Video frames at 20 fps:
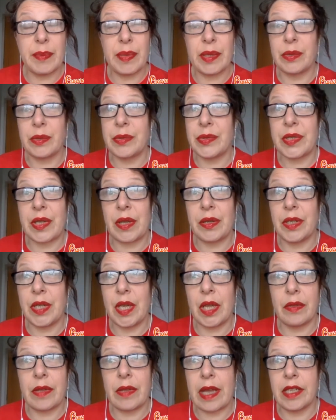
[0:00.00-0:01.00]
but also,
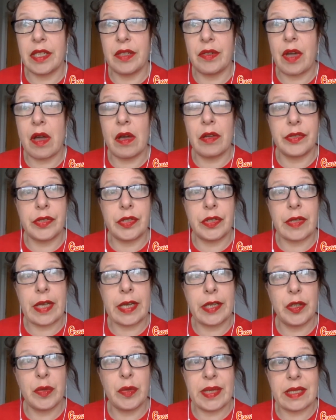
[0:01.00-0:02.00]
that you can't do
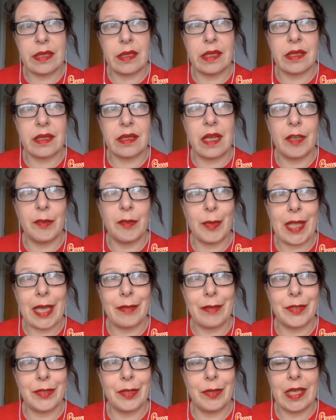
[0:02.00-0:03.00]
that in your business life
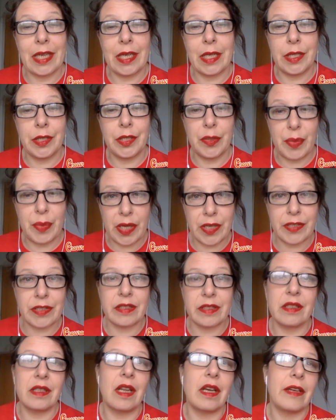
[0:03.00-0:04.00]
without doing it in your
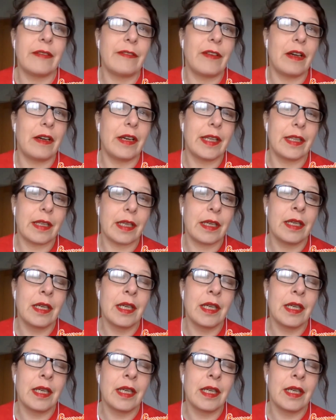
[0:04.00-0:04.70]
personal life either.